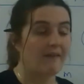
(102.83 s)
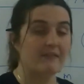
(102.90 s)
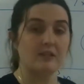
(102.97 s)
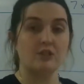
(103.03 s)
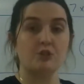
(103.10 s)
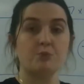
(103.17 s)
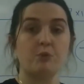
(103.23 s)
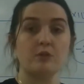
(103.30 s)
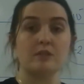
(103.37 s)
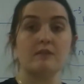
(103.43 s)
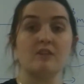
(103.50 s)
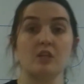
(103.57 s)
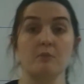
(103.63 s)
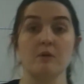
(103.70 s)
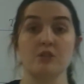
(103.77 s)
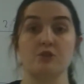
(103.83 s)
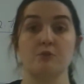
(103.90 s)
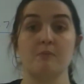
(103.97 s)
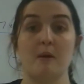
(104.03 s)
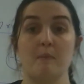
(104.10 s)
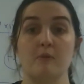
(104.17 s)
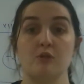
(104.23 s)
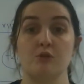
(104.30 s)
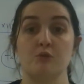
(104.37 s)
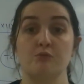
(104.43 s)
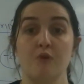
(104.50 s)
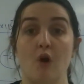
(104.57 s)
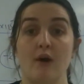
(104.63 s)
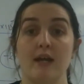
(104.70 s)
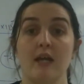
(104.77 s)
And this is something you must remember to
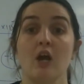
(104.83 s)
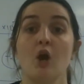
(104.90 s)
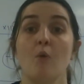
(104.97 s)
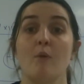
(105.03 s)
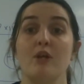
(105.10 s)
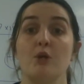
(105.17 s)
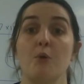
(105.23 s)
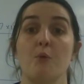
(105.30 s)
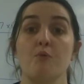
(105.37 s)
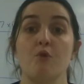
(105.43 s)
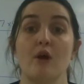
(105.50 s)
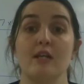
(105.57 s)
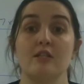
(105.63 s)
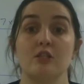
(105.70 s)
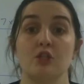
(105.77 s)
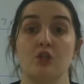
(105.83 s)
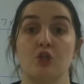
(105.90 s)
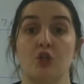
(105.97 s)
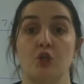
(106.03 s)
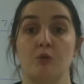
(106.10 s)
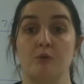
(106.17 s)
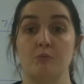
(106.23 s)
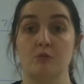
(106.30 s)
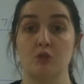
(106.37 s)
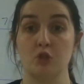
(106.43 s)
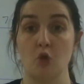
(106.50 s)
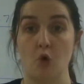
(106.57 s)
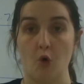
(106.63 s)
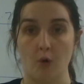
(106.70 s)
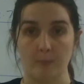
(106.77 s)
write when you're writing Coulomb's
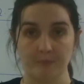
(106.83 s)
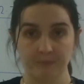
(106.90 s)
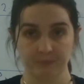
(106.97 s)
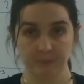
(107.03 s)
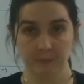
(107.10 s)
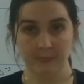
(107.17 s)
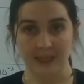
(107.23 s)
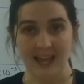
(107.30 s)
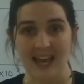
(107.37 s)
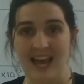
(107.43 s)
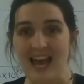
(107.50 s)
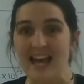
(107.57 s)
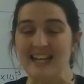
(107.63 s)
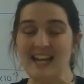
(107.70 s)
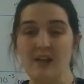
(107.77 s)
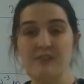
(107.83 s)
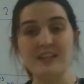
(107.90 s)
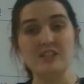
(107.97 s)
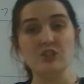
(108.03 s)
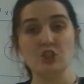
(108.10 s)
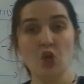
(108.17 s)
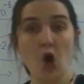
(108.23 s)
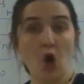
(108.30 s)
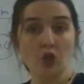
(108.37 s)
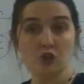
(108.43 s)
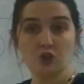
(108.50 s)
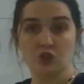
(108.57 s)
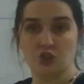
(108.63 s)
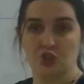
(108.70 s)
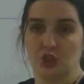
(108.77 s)
law. Now this
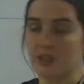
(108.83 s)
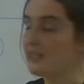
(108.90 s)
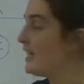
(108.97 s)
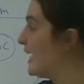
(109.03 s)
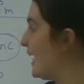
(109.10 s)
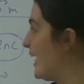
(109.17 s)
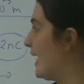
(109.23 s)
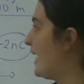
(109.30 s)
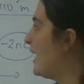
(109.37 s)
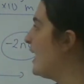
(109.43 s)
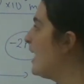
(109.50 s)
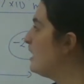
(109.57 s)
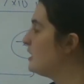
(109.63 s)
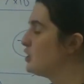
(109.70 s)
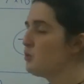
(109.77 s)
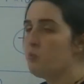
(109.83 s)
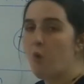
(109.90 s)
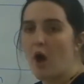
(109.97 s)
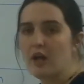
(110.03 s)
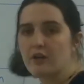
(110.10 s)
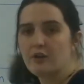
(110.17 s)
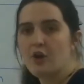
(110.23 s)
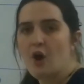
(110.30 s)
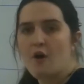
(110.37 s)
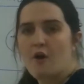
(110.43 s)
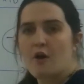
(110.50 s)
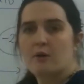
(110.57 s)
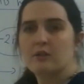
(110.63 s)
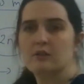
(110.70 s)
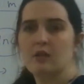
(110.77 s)
constant here, this 1
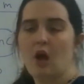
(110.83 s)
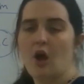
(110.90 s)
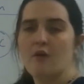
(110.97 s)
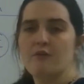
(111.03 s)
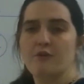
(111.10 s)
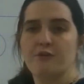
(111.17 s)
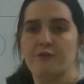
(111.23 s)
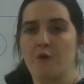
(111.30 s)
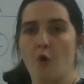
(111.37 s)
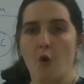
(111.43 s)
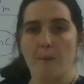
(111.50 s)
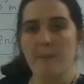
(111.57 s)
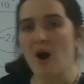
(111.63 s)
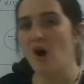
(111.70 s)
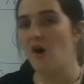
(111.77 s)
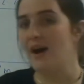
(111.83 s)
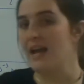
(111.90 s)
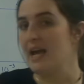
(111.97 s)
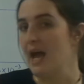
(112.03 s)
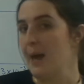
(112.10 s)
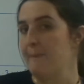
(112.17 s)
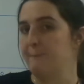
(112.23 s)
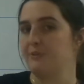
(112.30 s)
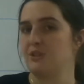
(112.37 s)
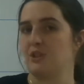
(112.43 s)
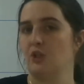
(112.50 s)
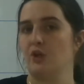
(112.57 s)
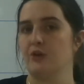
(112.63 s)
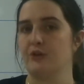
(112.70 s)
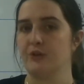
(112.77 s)
over 4 pi
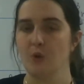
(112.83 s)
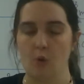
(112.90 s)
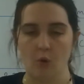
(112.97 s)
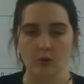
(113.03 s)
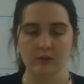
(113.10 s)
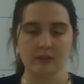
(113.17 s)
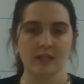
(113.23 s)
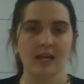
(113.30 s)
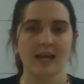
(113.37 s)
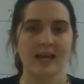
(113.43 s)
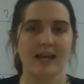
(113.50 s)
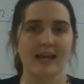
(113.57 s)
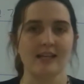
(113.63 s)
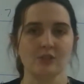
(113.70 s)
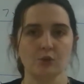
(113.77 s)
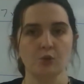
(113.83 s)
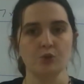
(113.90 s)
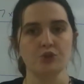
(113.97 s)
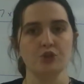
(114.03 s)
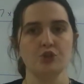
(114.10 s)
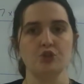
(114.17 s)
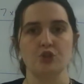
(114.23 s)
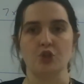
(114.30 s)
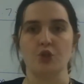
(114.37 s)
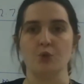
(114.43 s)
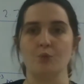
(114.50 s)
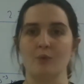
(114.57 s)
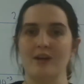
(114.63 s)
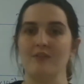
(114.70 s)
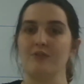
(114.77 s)
epsilon naught, is all to
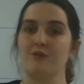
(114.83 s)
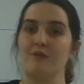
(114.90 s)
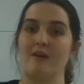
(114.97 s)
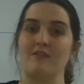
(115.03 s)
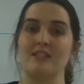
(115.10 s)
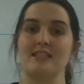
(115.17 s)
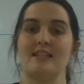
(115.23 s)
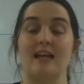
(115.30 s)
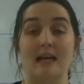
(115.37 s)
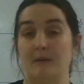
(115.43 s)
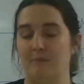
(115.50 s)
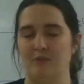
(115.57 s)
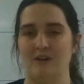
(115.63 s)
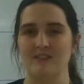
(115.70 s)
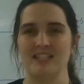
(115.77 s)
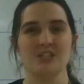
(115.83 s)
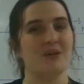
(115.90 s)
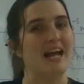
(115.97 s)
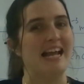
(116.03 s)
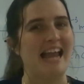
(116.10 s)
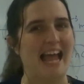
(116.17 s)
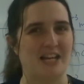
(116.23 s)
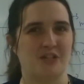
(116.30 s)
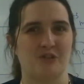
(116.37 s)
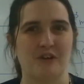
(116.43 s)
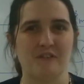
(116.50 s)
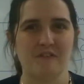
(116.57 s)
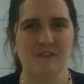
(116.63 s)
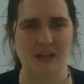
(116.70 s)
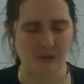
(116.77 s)
do with gravitational
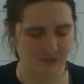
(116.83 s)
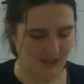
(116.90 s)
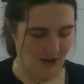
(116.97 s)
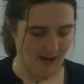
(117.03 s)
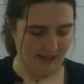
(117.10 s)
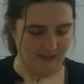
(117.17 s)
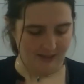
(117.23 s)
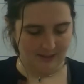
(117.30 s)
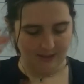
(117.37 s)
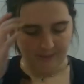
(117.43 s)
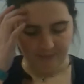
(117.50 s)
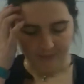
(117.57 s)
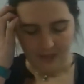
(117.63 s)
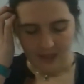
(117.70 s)
electric field lines.